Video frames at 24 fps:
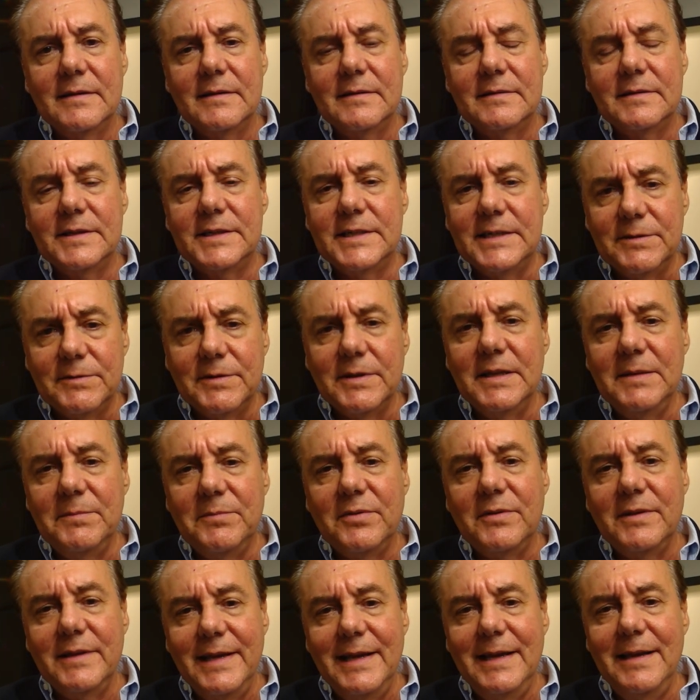Does she really
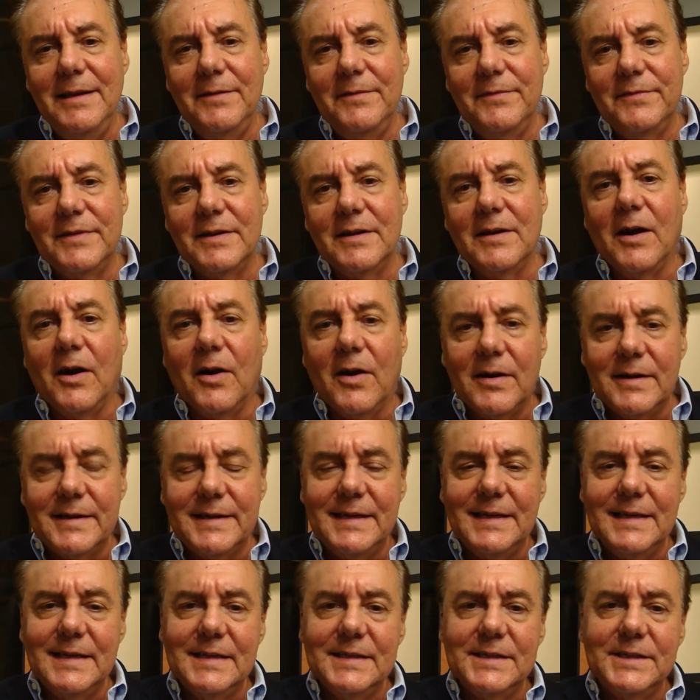believe that our
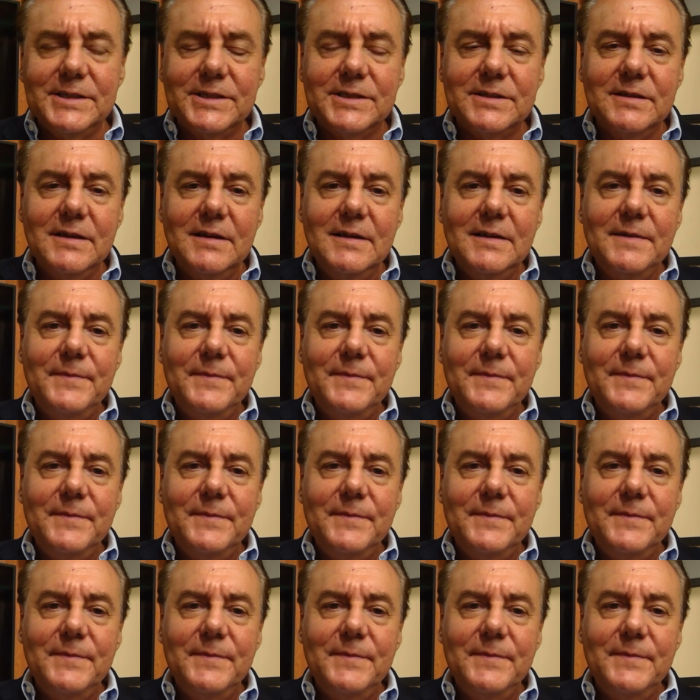kids